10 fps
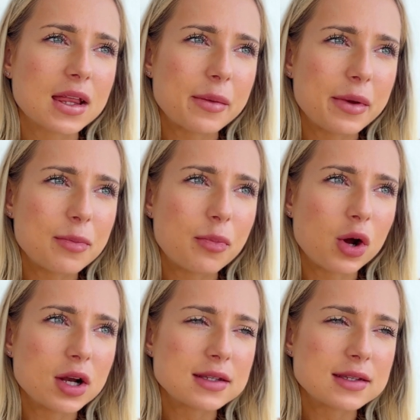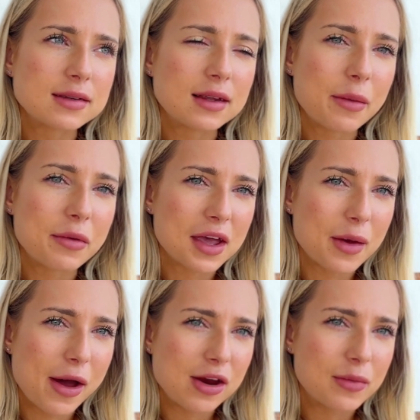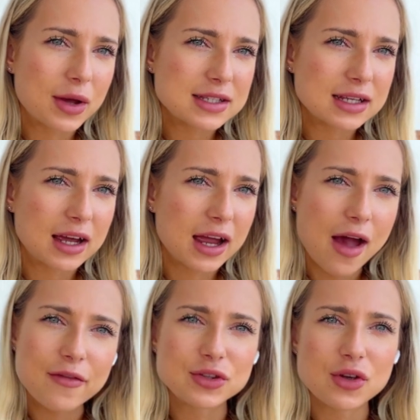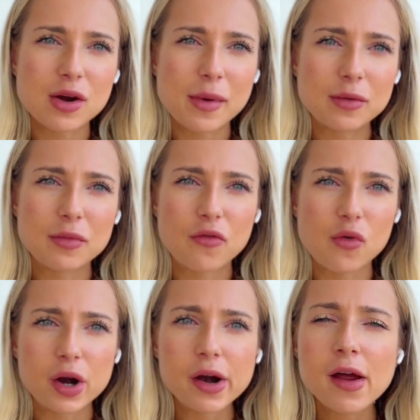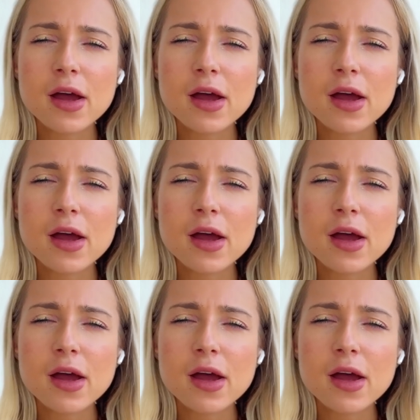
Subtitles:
The main point, let me think about it because I haven't thought about it before.